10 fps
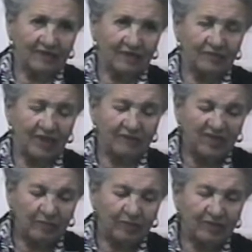And
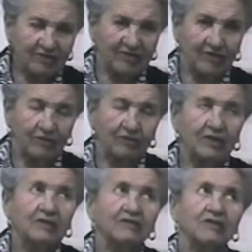sometimes he picked Cinco,
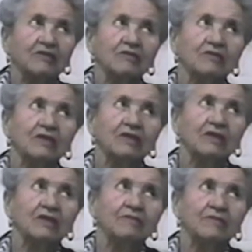and Cinco looked
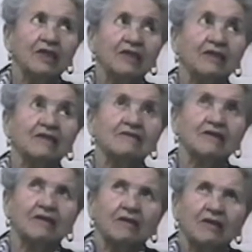at him as
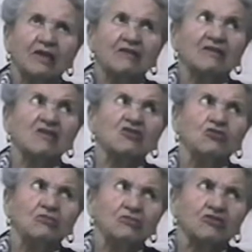saying,
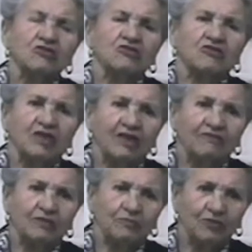this nuisance they
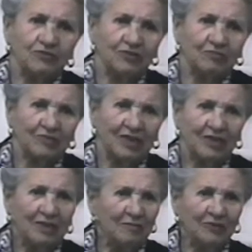have imposed on me.
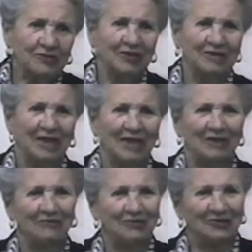But he
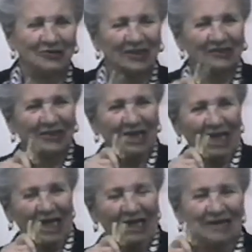never did
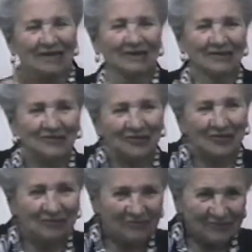anything to
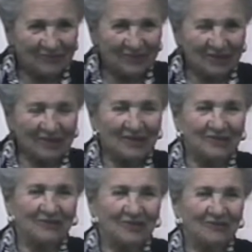him.
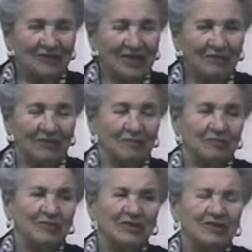So they were,
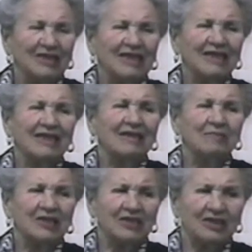but
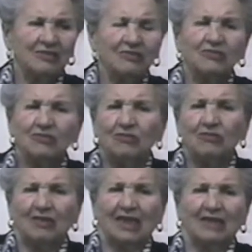Panchito
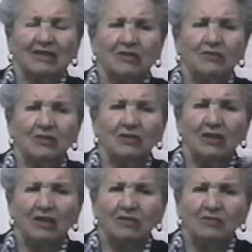grew, and there
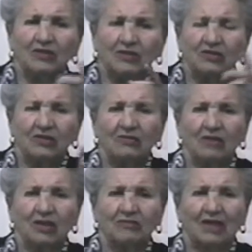were other birds
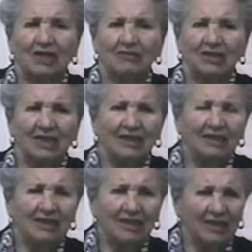around,
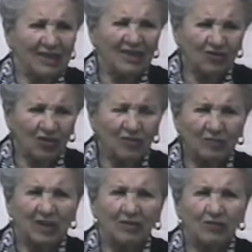and he
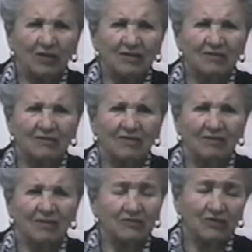showed me he wanted to
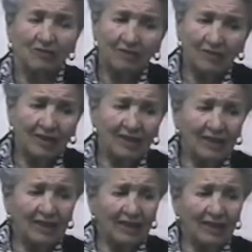go out. So
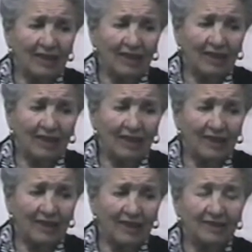
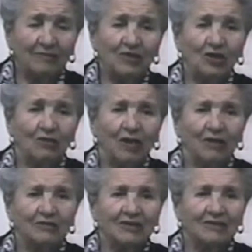I let him go
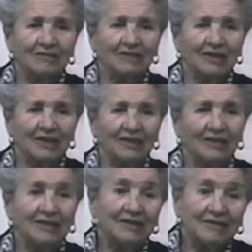out
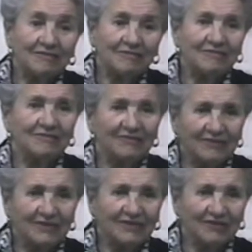and he
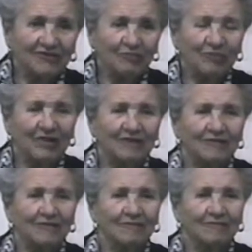
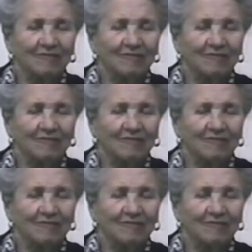disappeared.